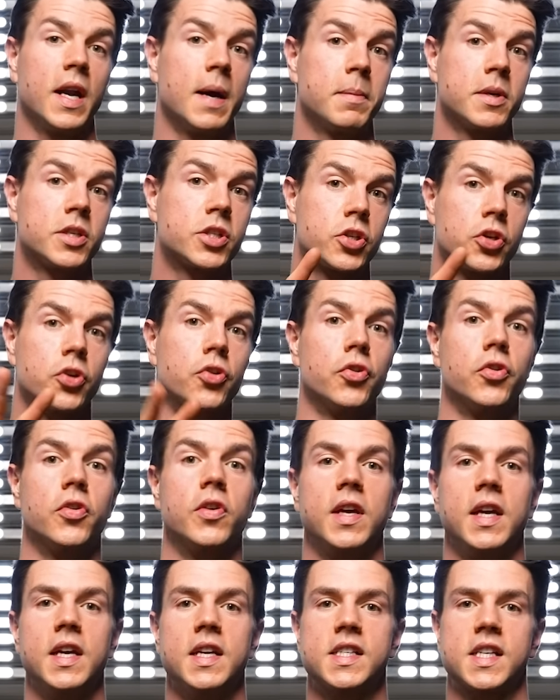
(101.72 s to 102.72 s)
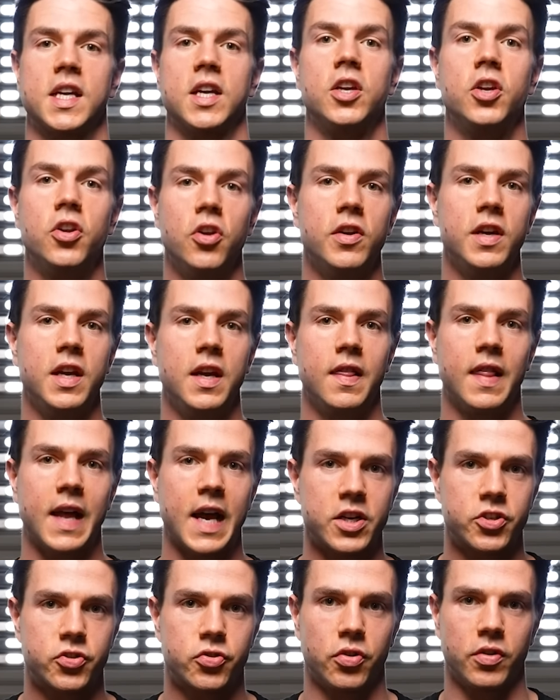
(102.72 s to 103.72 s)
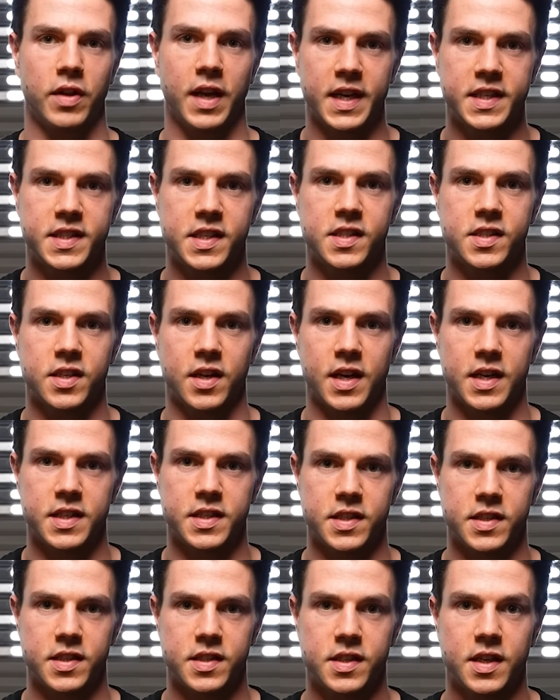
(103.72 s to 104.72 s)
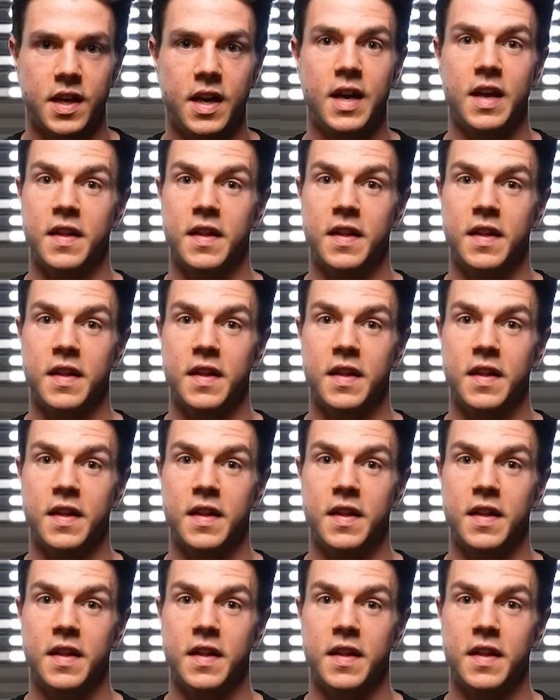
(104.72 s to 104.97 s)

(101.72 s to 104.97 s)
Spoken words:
number two is unilateral exercises.